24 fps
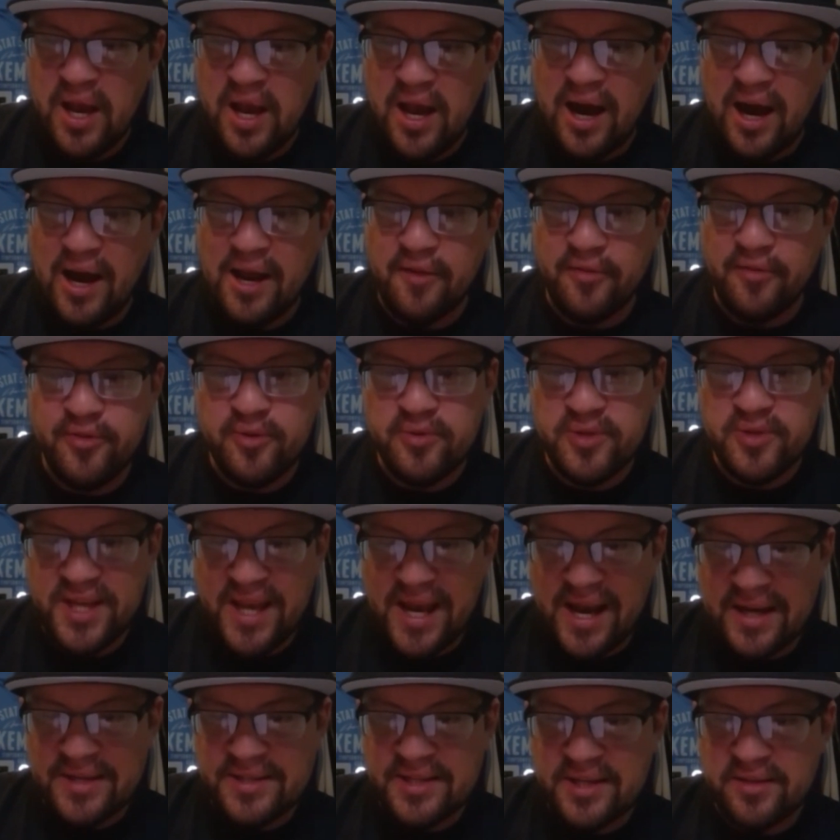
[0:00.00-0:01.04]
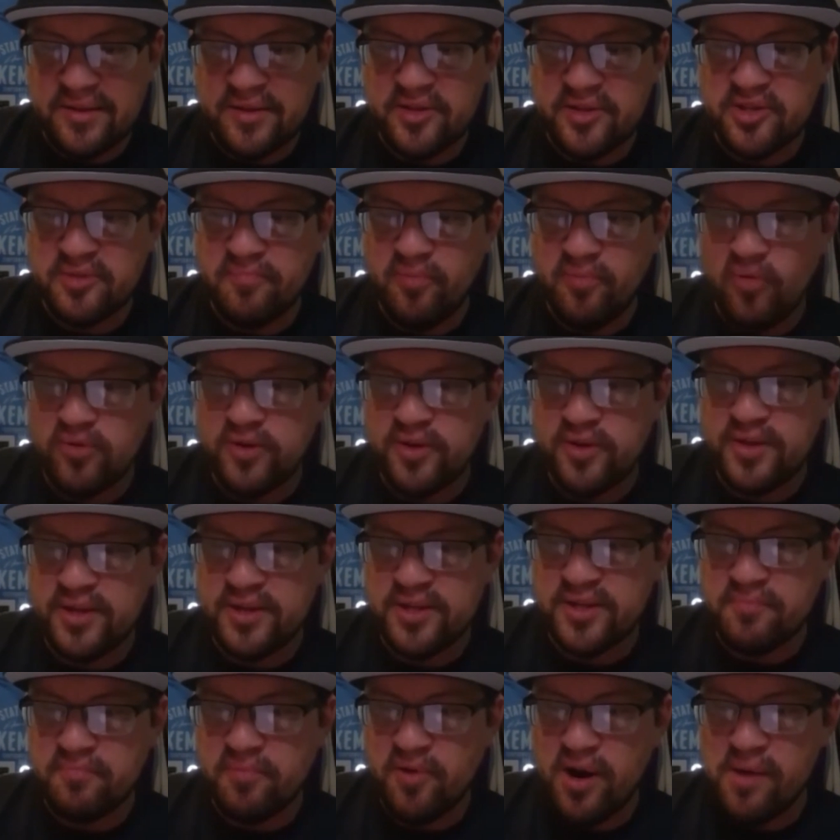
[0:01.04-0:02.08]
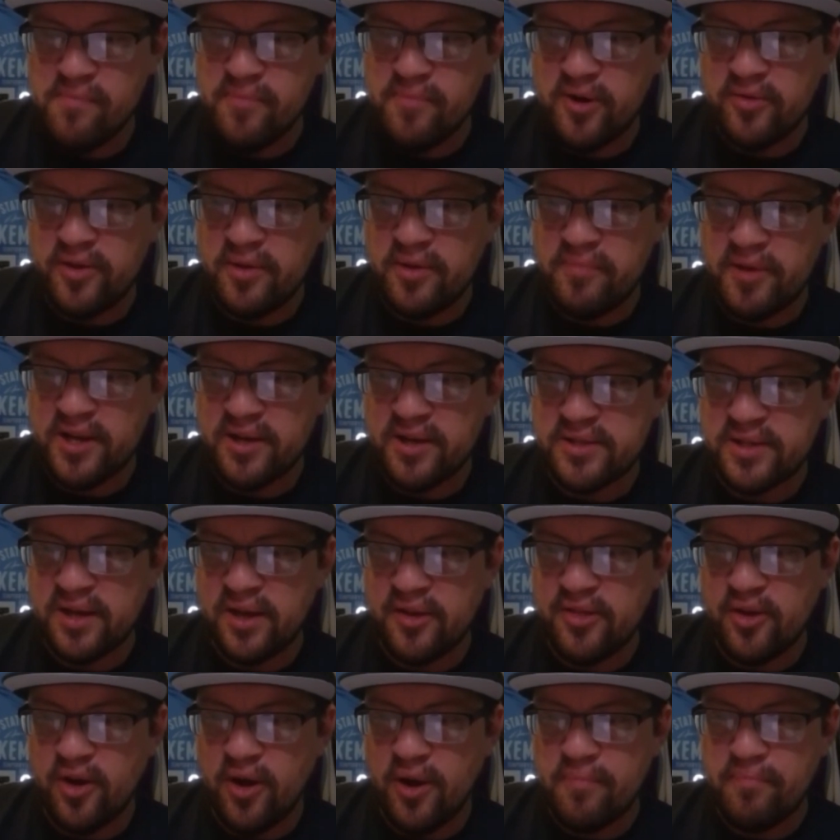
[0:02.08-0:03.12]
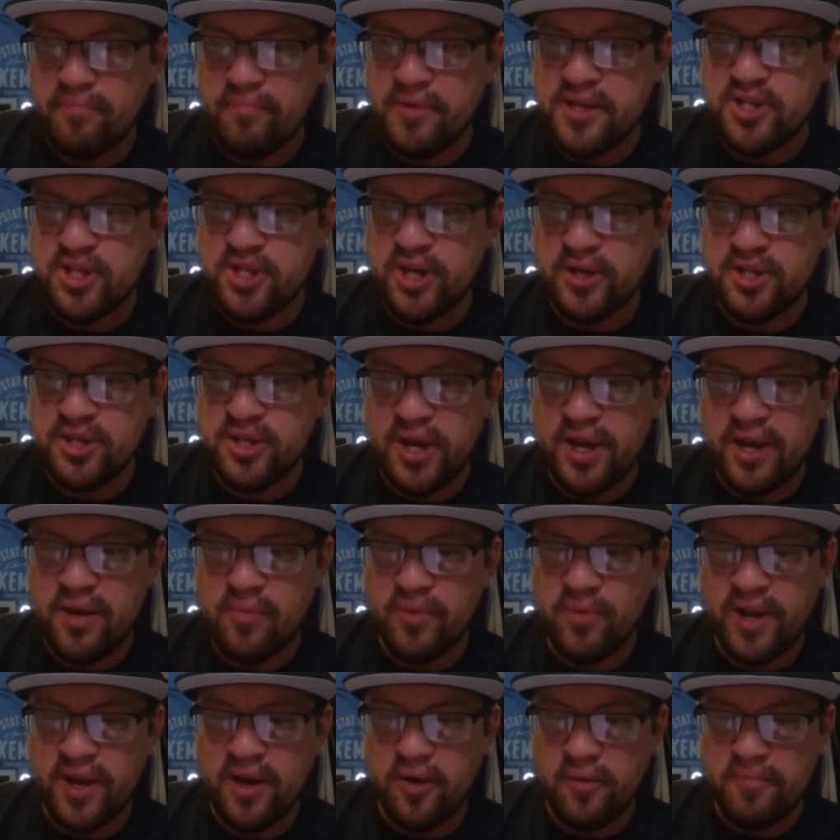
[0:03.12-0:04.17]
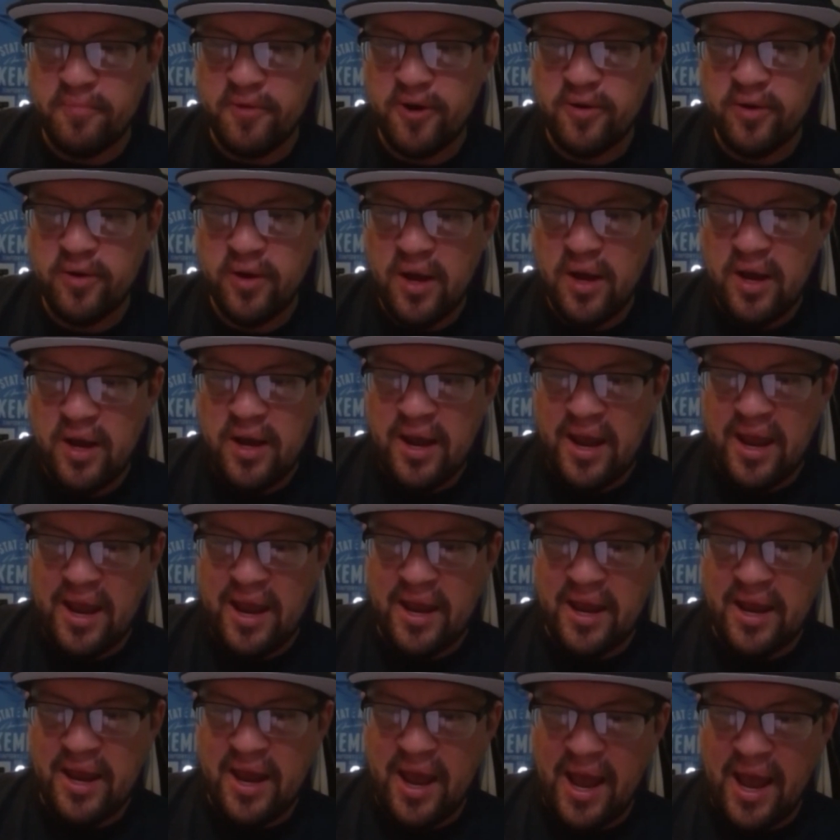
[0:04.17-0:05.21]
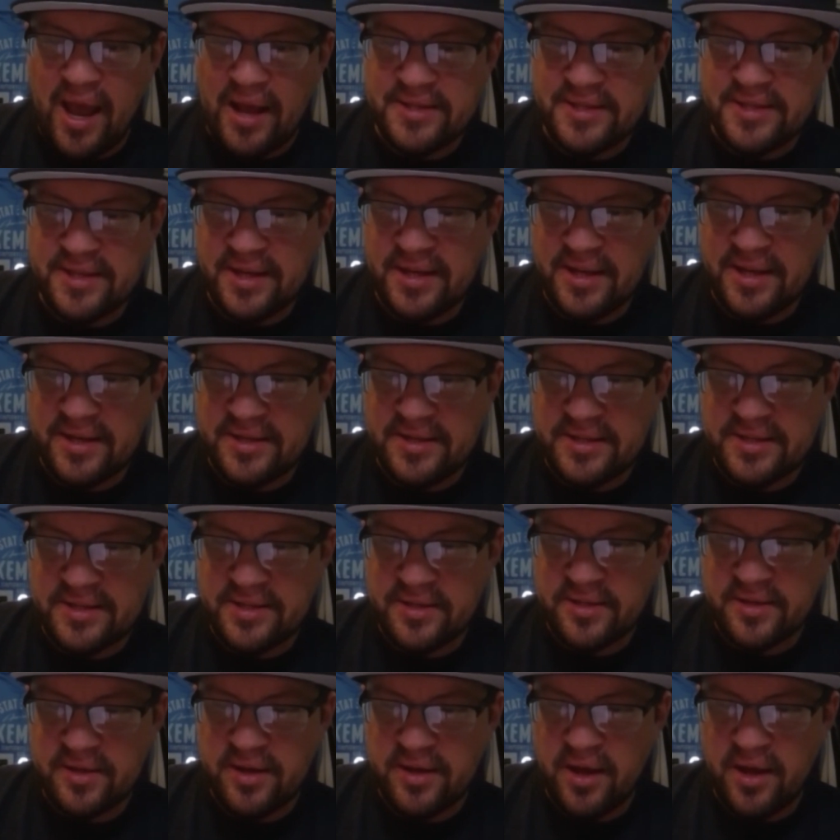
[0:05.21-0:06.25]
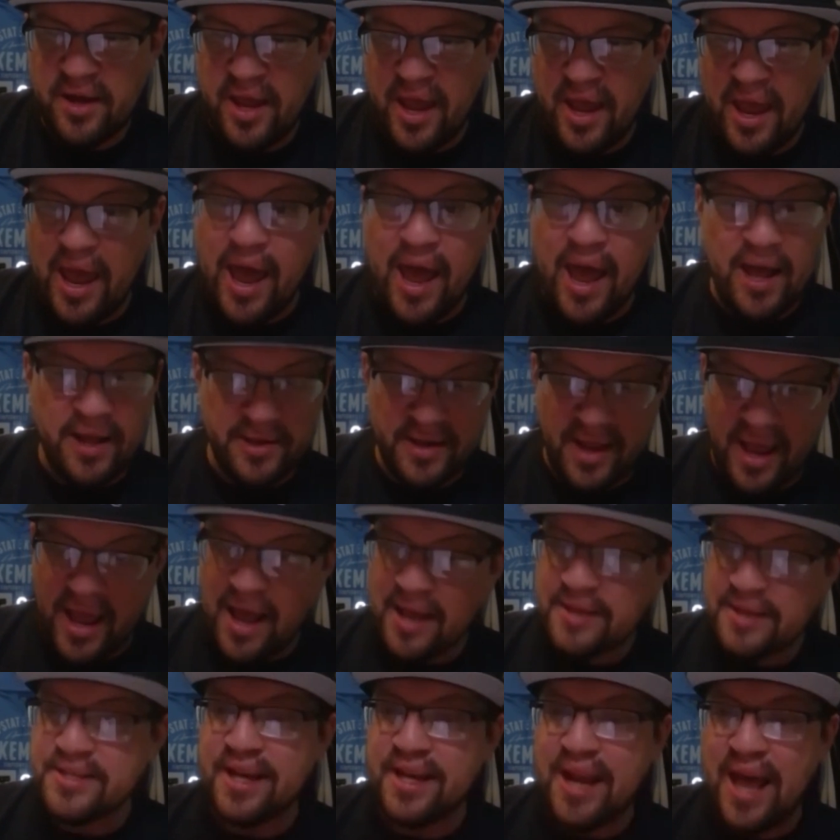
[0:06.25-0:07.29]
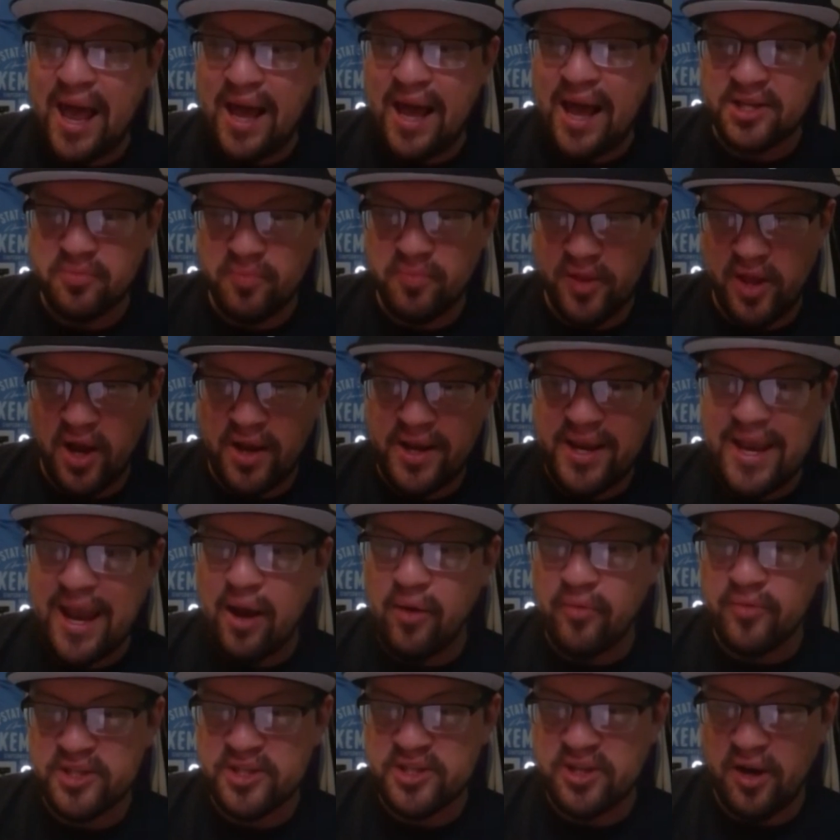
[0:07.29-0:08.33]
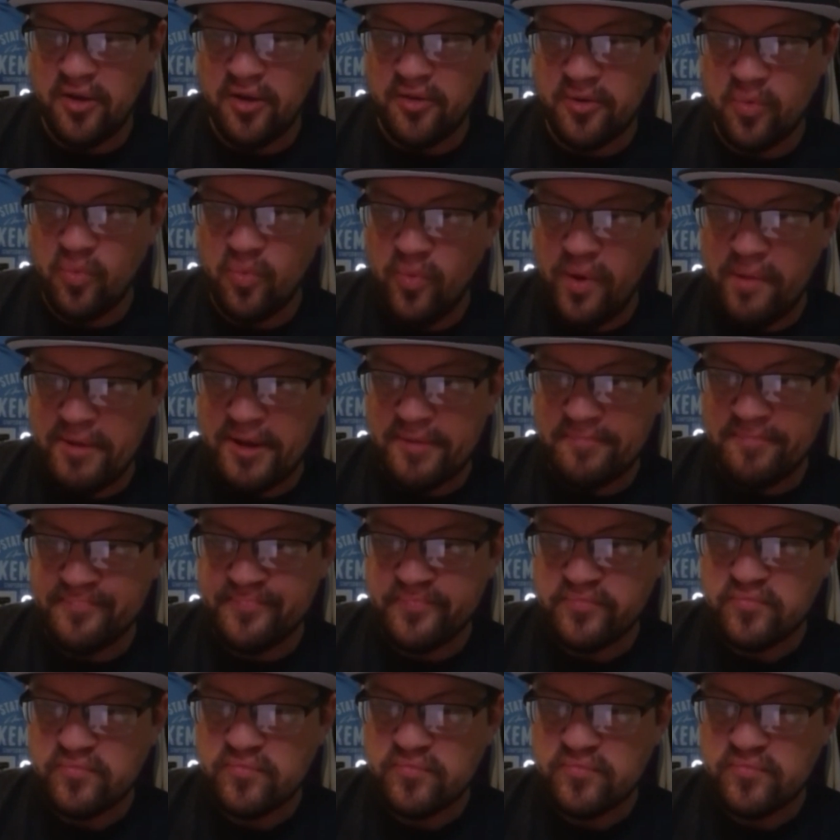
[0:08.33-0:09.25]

I enthusiastically supported this primarily because I thought BJJ would help her, and as it has as it has with countless other women.